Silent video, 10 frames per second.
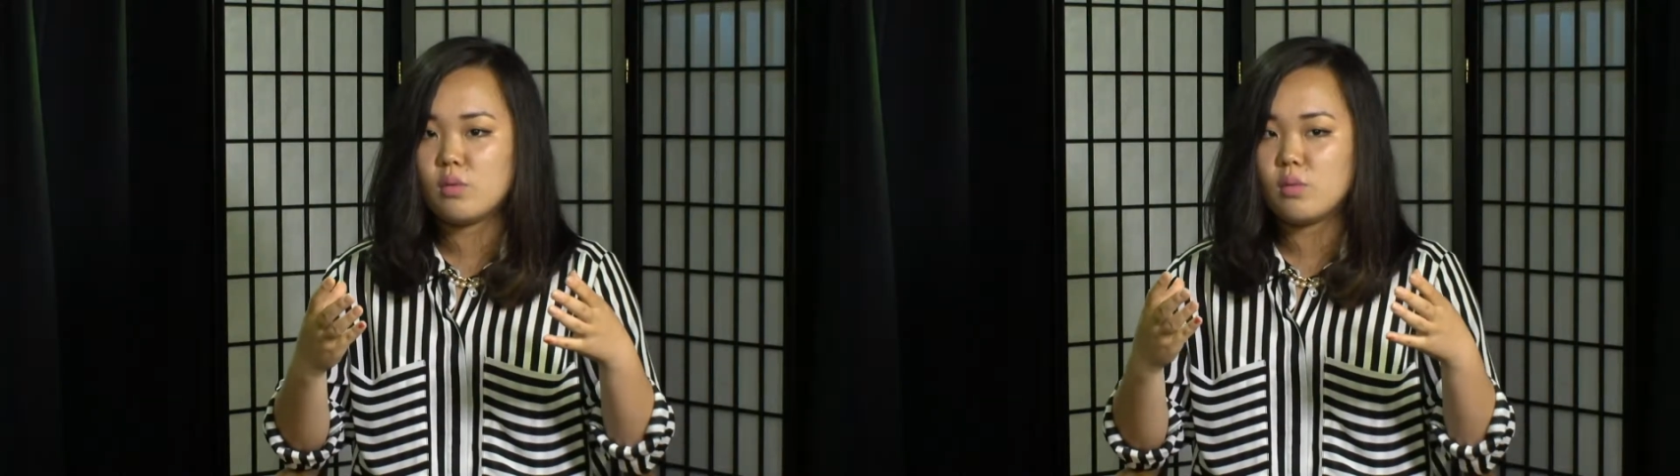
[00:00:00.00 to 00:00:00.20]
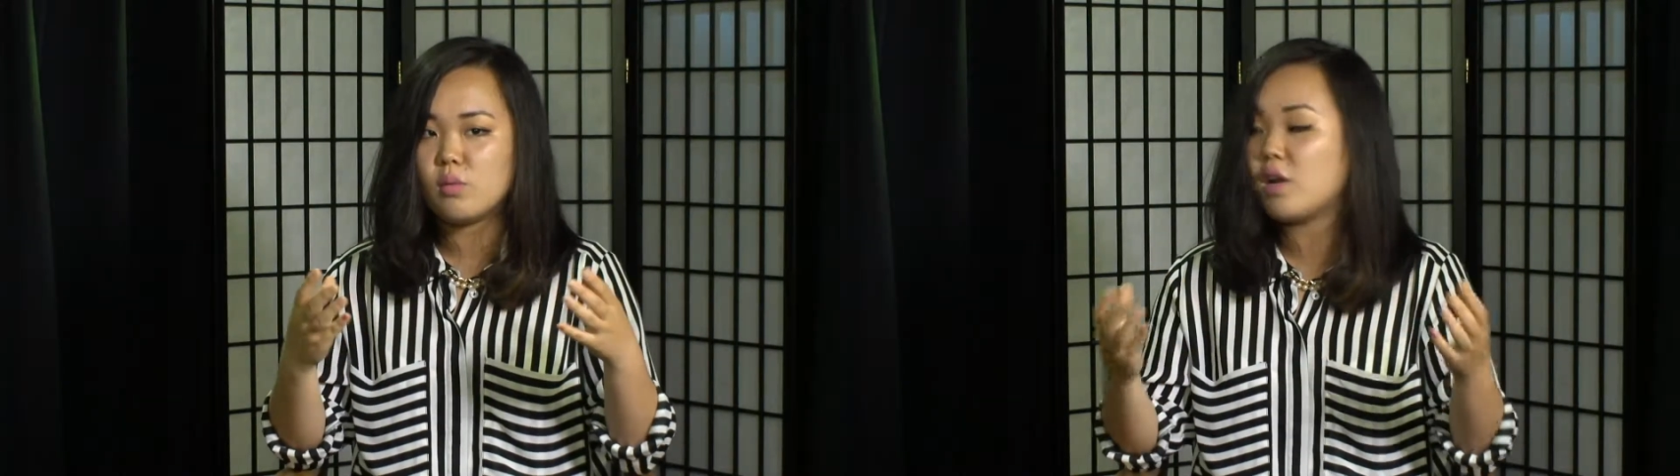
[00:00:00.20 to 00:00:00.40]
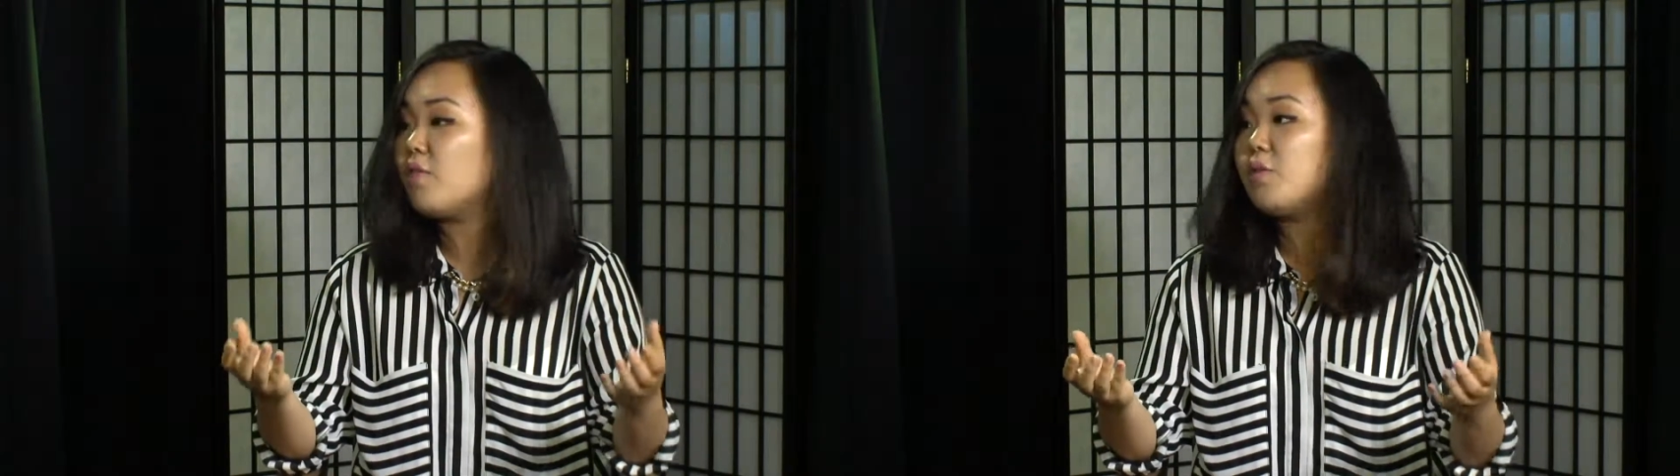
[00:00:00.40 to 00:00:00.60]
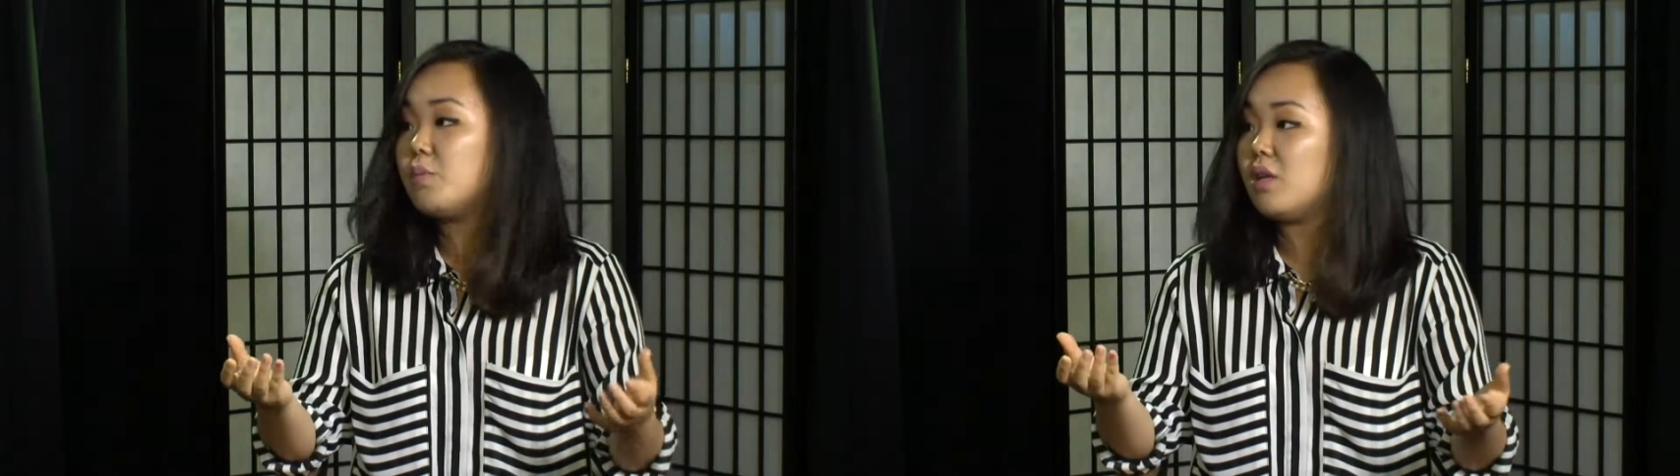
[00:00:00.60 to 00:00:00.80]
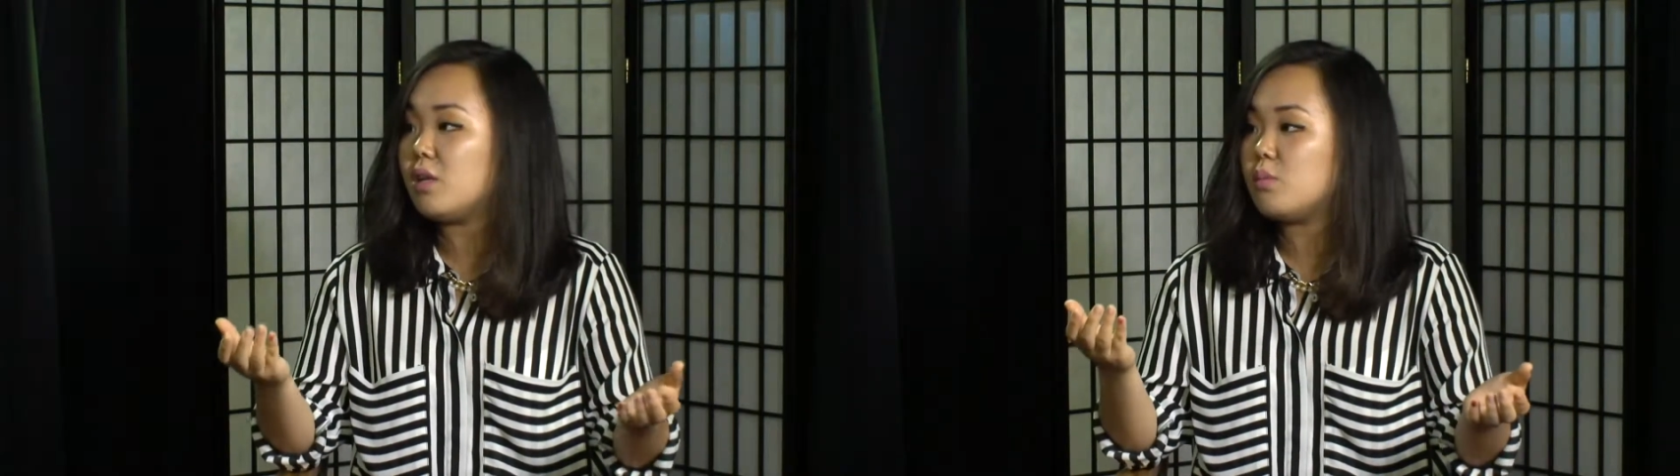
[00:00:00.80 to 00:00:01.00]
whatever
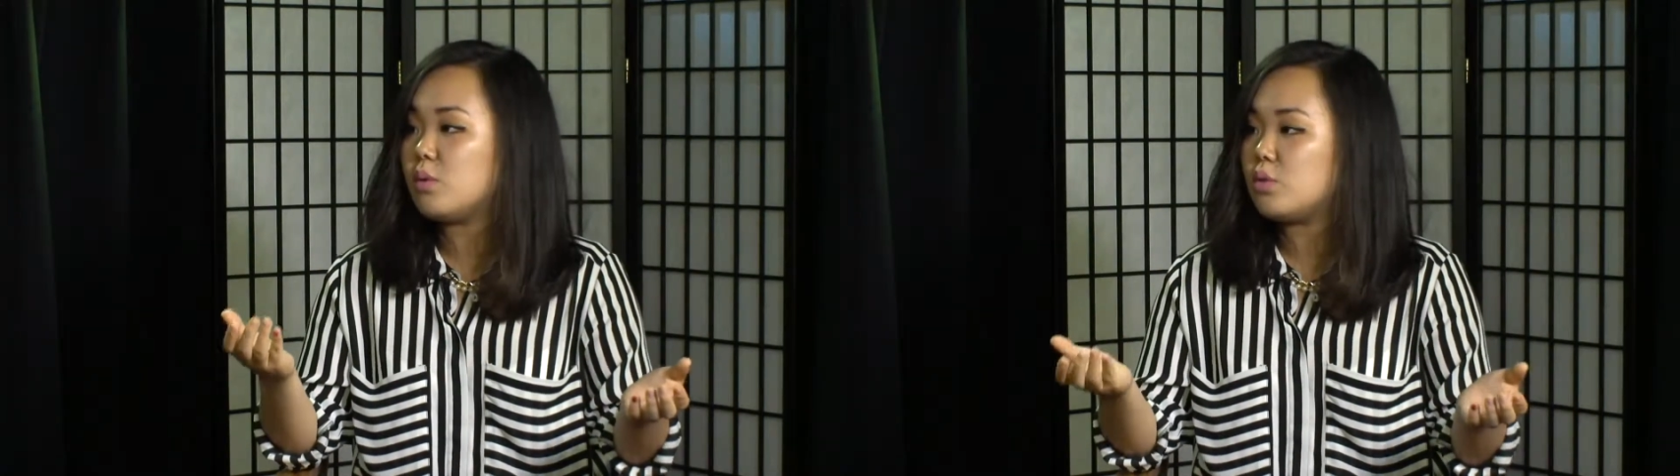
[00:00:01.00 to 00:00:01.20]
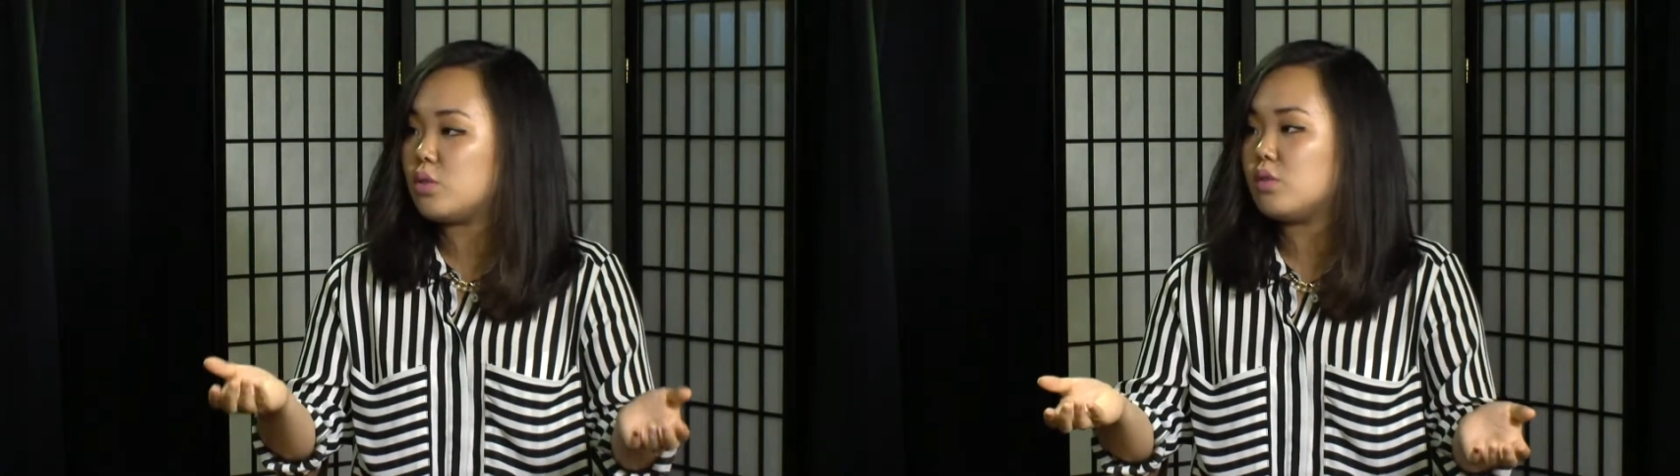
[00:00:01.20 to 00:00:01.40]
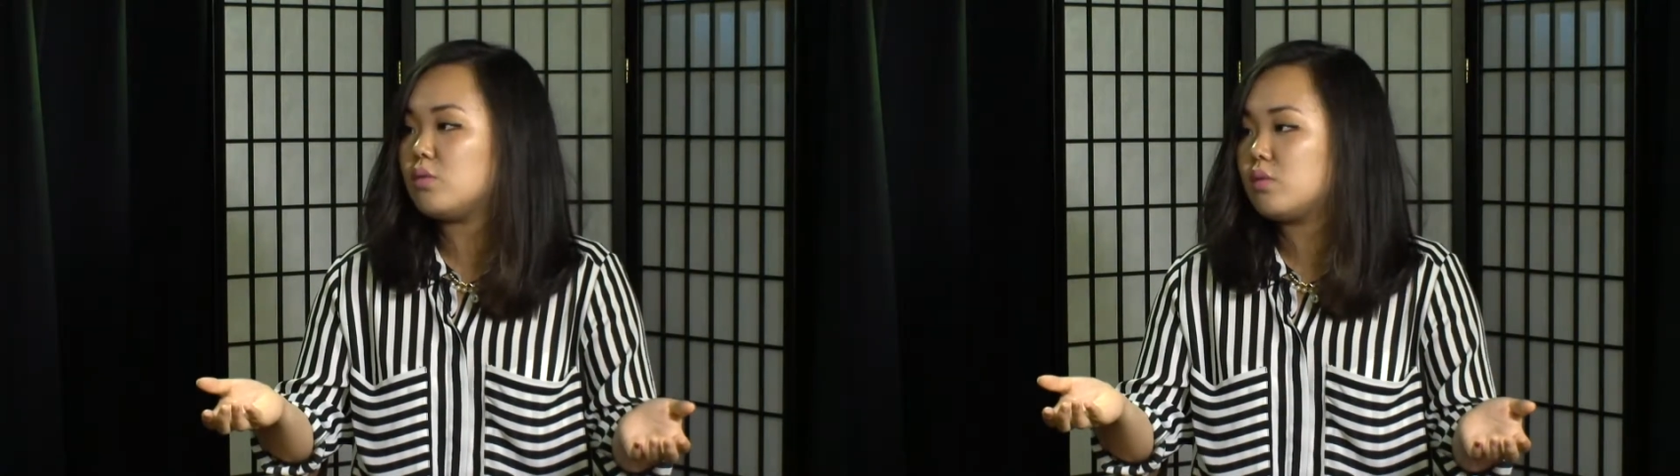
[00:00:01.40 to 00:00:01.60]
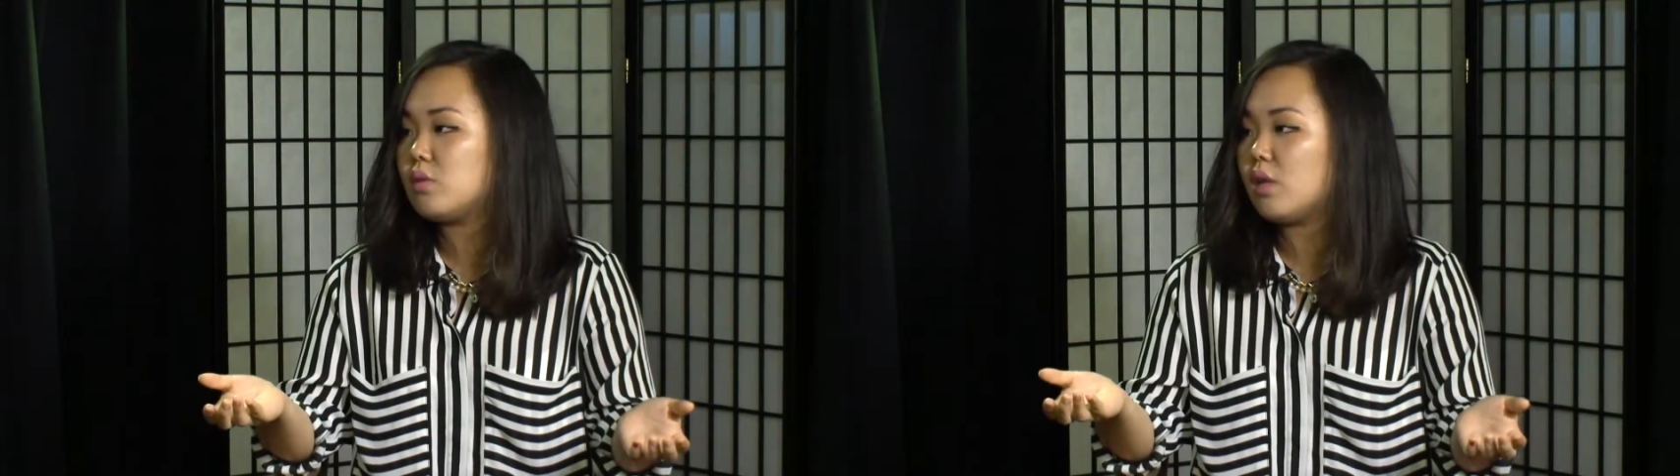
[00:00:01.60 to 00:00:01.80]
medium you choose.